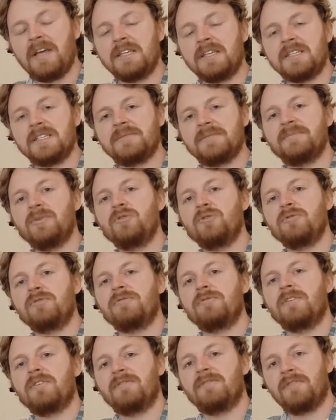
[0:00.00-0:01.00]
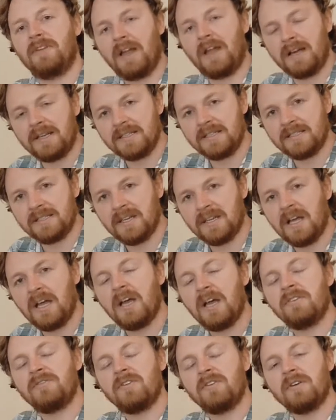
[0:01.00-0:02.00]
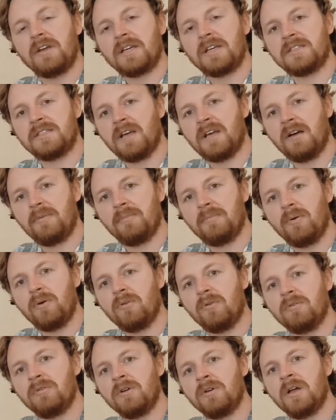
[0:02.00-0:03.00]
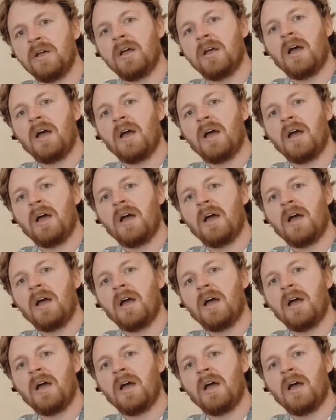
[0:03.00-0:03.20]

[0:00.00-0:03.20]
A smooth flight. For example,